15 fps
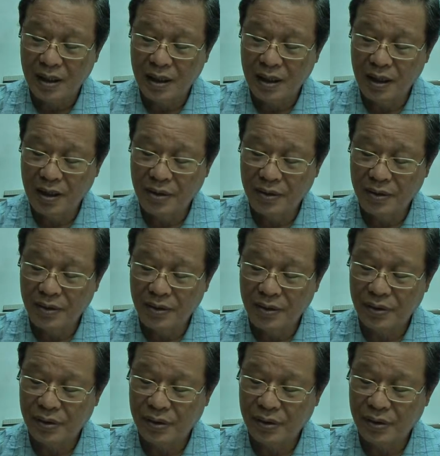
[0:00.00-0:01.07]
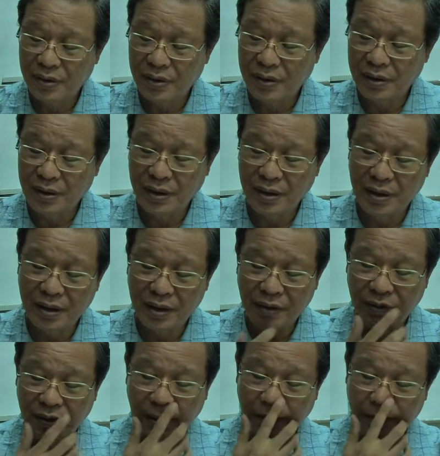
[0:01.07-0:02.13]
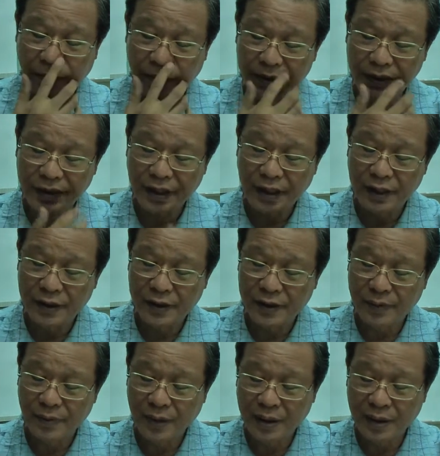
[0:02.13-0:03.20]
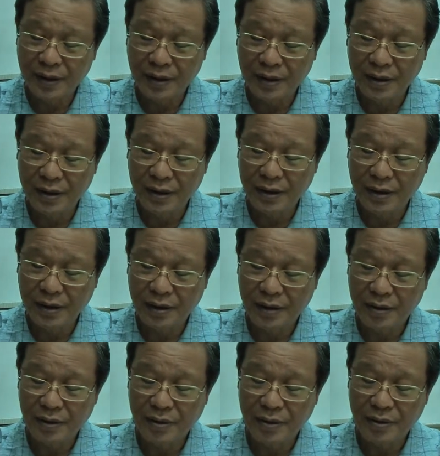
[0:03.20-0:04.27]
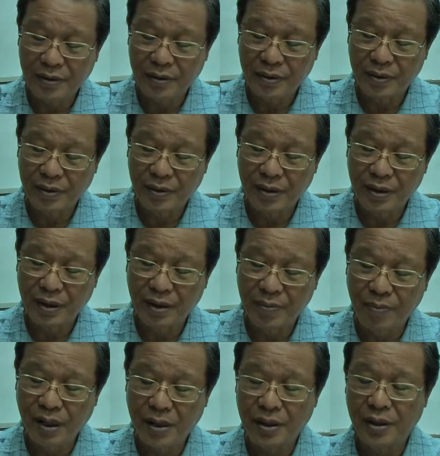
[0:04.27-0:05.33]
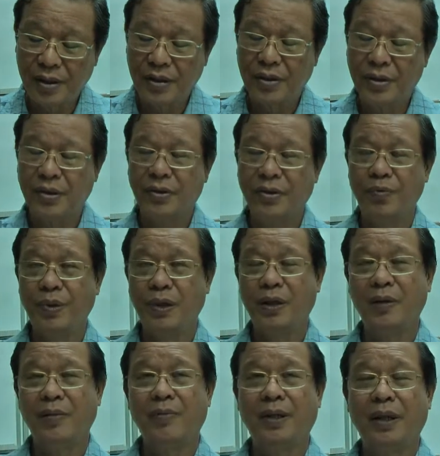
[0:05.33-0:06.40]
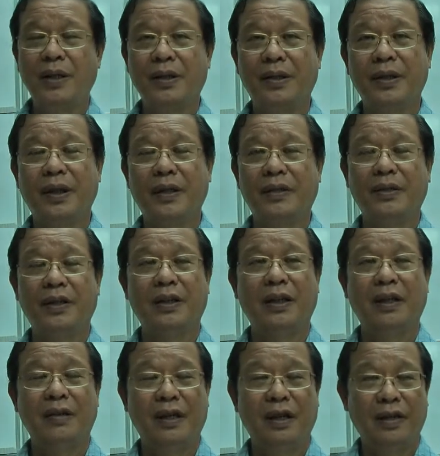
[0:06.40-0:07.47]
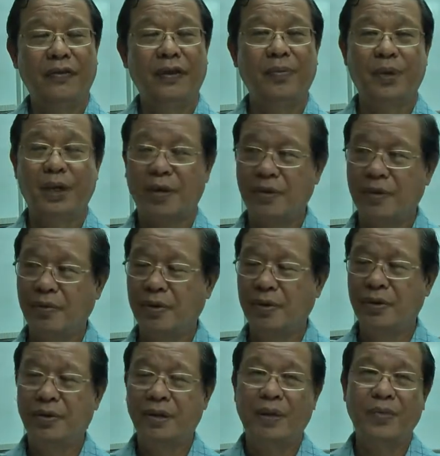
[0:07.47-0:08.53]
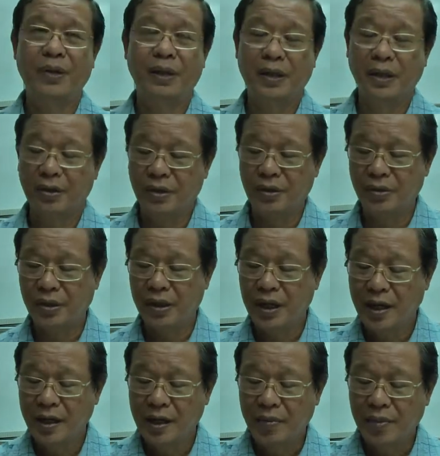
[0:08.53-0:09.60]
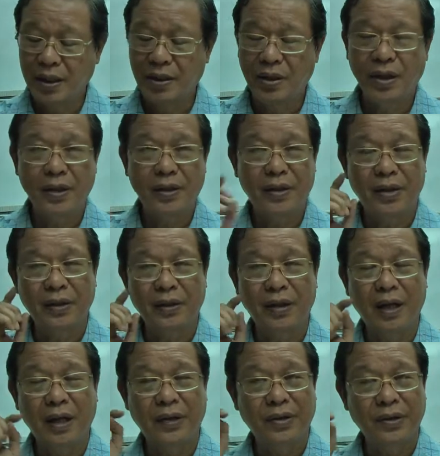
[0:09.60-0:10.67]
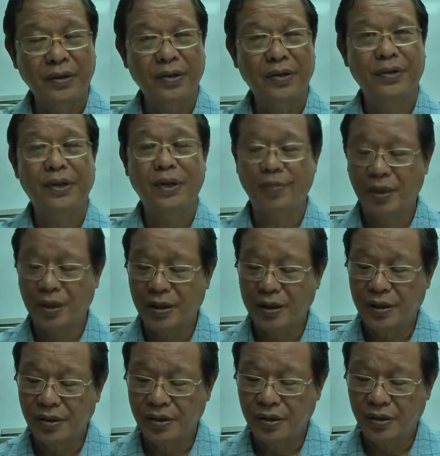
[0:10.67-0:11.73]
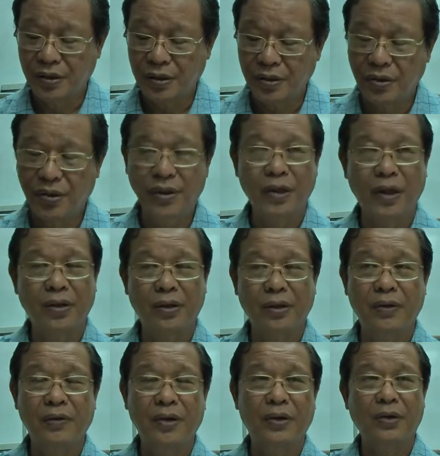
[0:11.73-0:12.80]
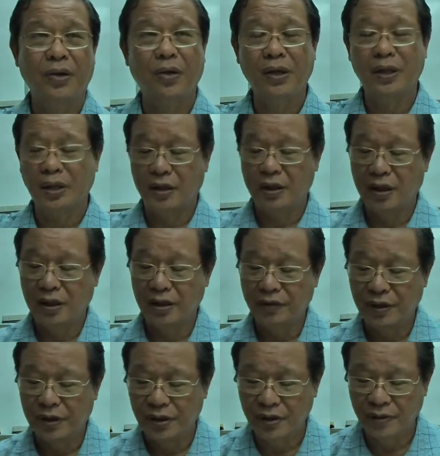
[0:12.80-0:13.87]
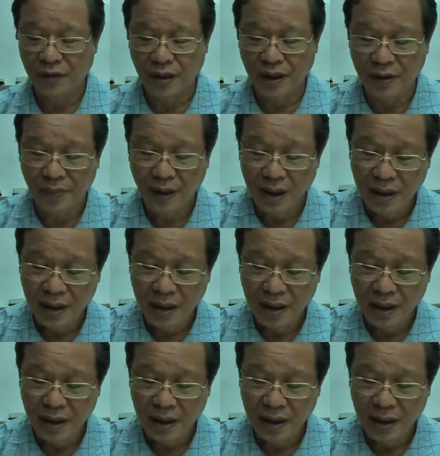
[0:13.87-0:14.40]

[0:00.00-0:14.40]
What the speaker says: Now, in the first case, I think the markings could be by the side of the elephant, perhaps rubbing against a tree. But here is the tusk scraping against the tree. So these are even taller elephants, if you like.